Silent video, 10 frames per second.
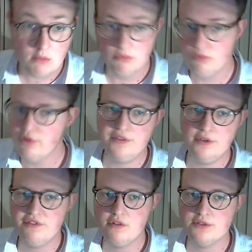Review,
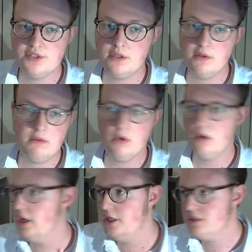of course, the other one
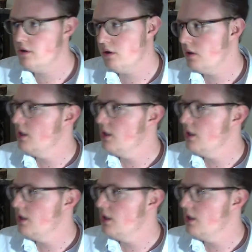later,